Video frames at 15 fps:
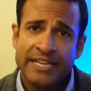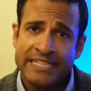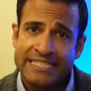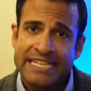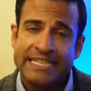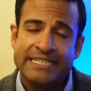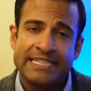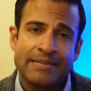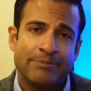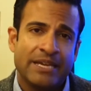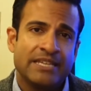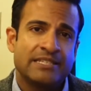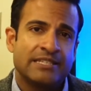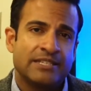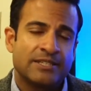on a day-to-day
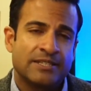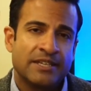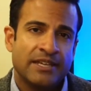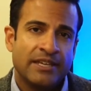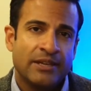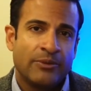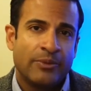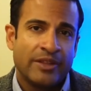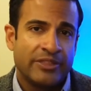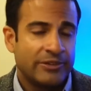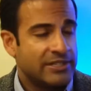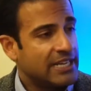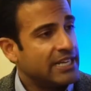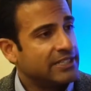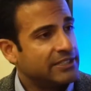basis when
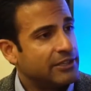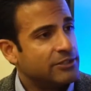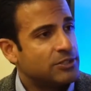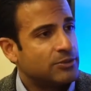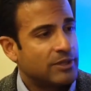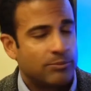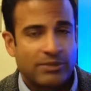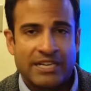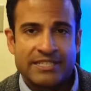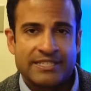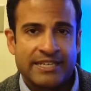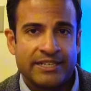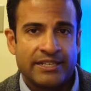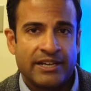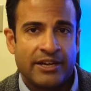they're diagnosed with breast
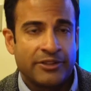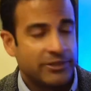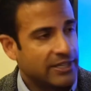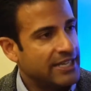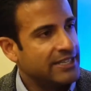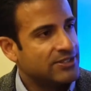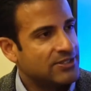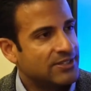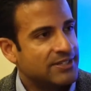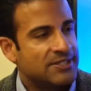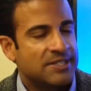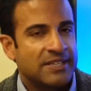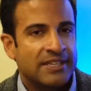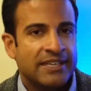and other cancers.